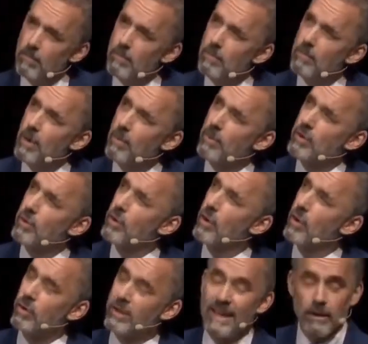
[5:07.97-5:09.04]
what would you
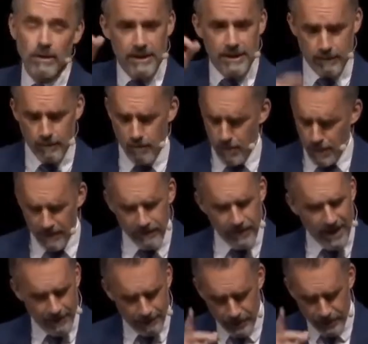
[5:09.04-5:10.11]
call, guilty of
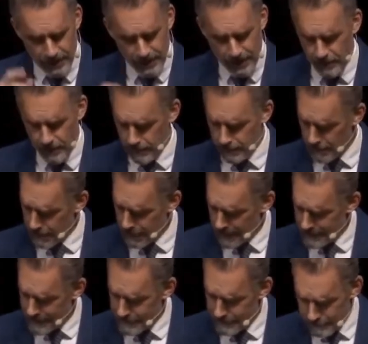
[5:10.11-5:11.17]
that particular
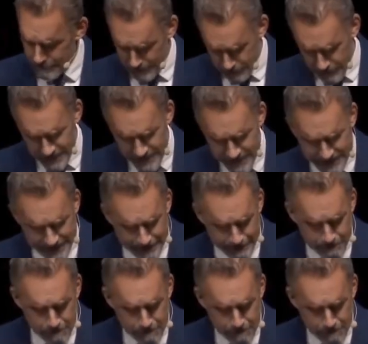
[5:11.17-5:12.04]
sin.